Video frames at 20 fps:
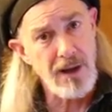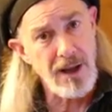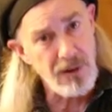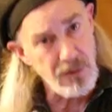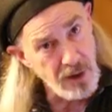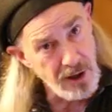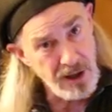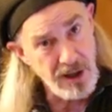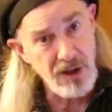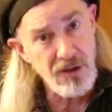And
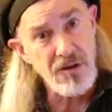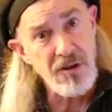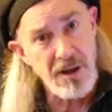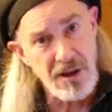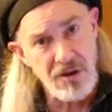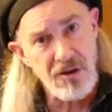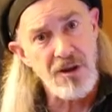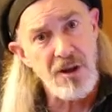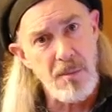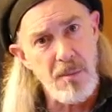like I said,
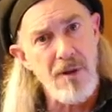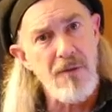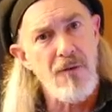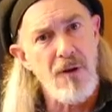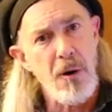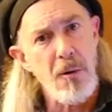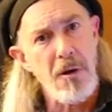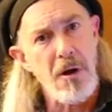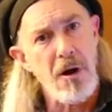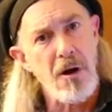it's going to be
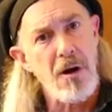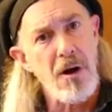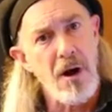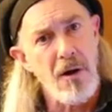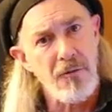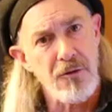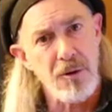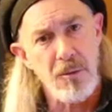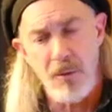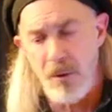very
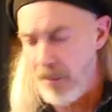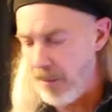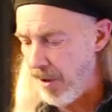uncomfortable.